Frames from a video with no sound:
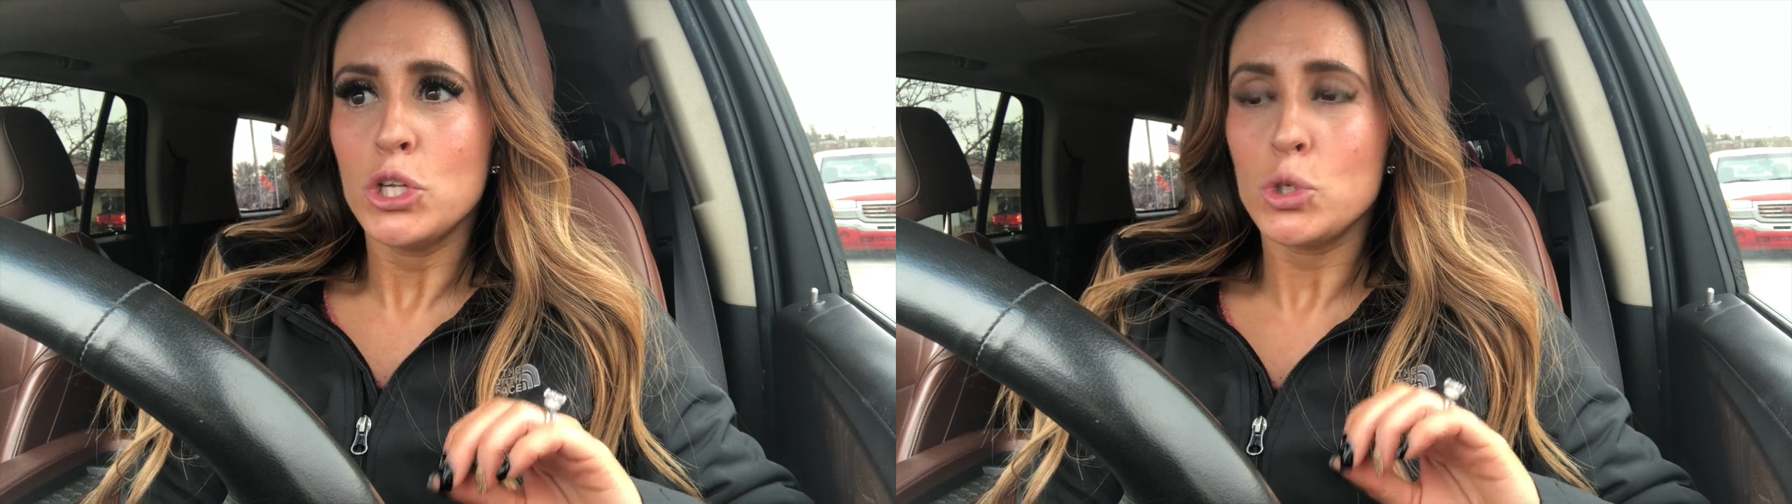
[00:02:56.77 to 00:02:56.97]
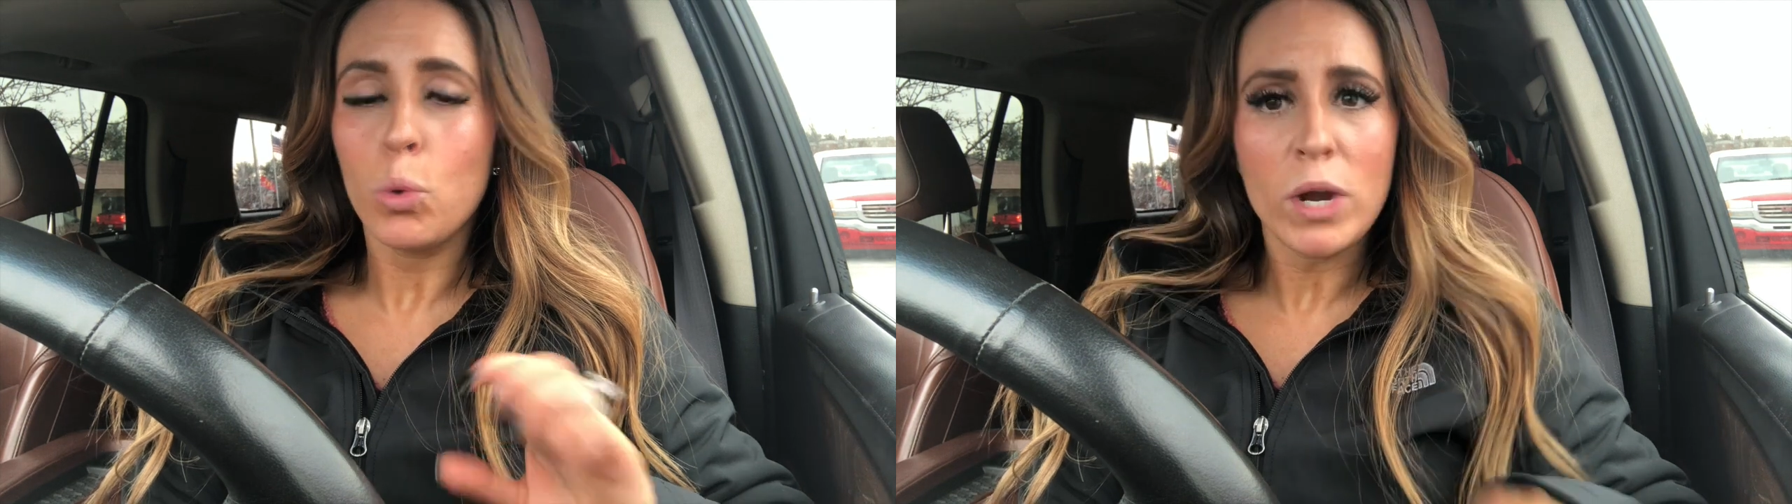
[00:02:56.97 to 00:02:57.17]

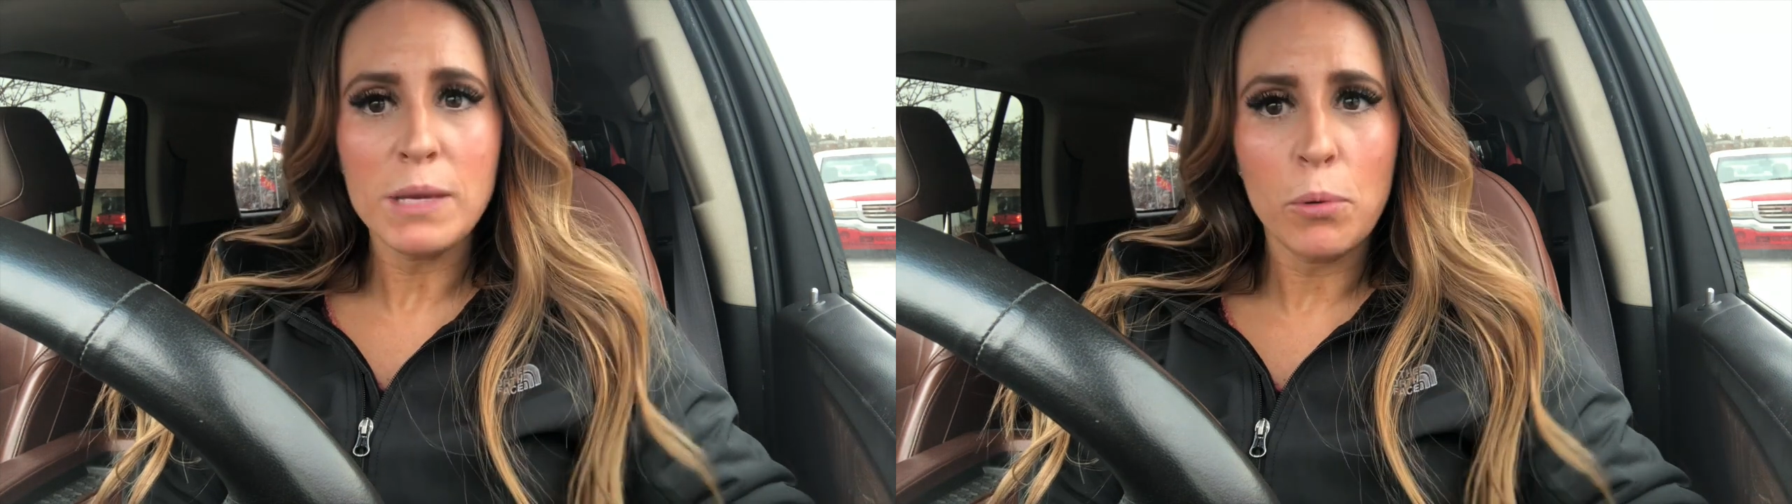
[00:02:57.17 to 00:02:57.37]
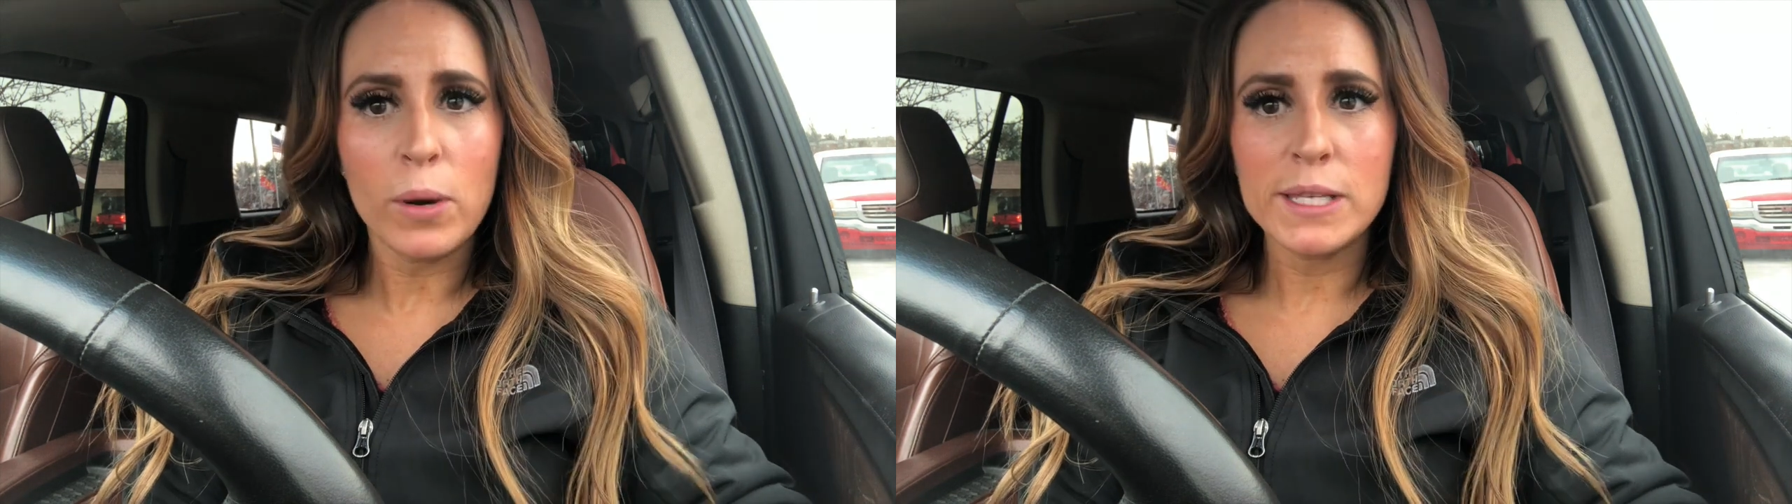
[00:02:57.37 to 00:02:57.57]

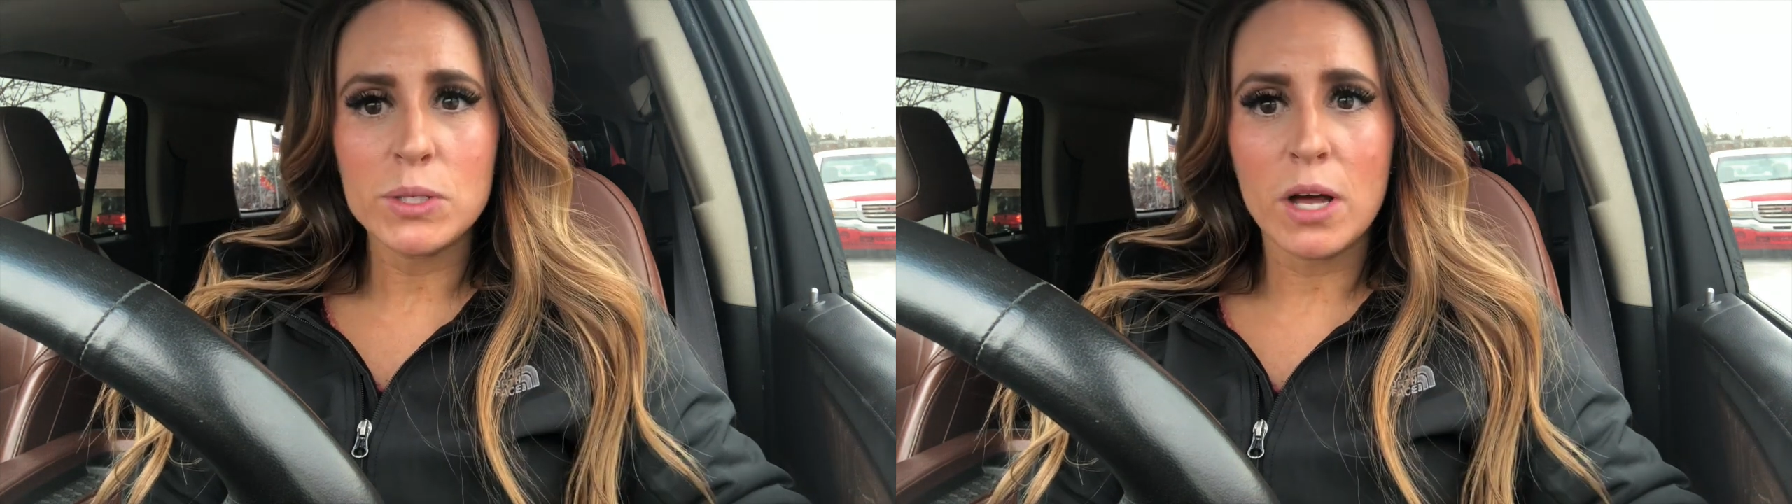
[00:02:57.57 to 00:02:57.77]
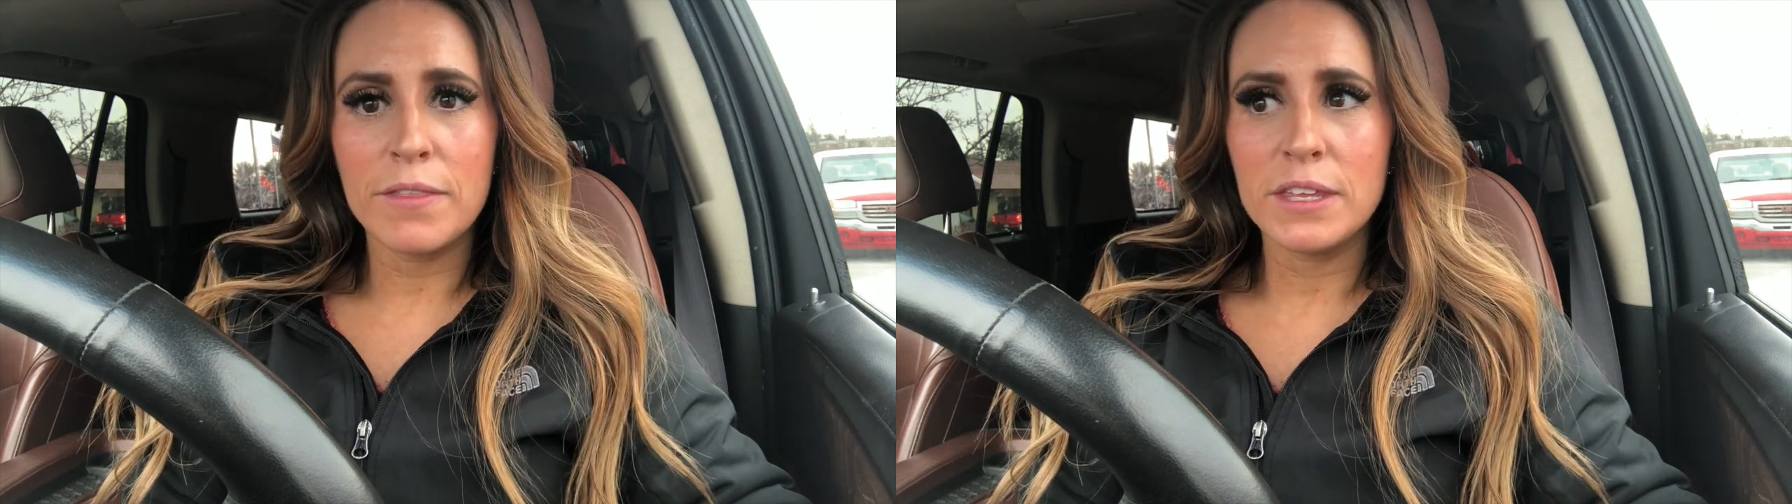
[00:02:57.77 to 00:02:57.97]
20
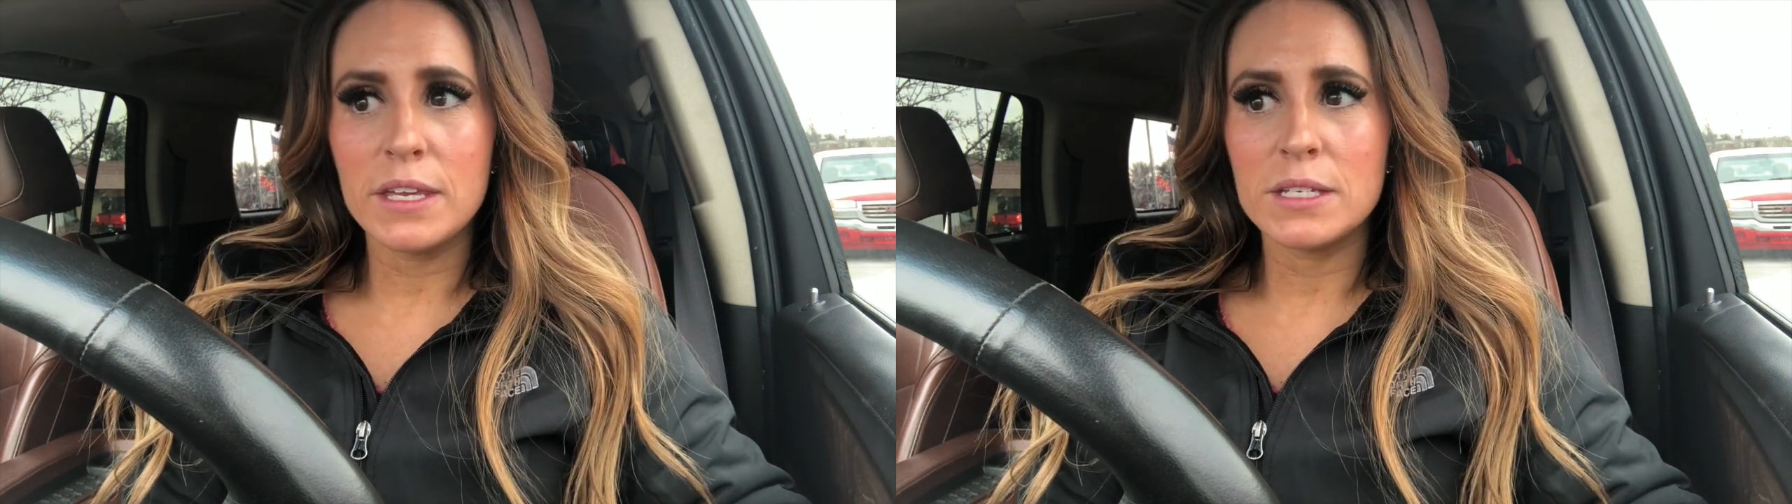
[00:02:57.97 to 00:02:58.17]
points on the